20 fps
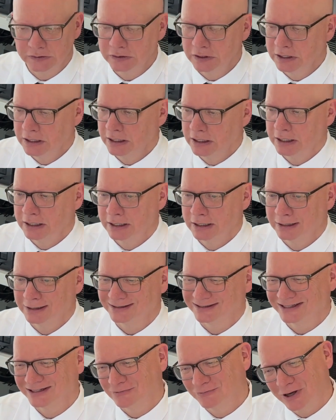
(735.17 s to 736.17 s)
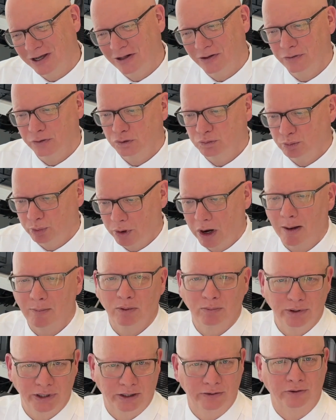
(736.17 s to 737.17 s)
It's like, well, there's
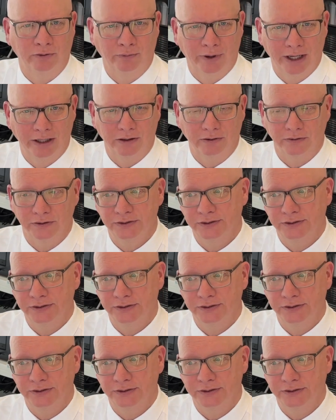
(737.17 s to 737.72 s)
probably other records.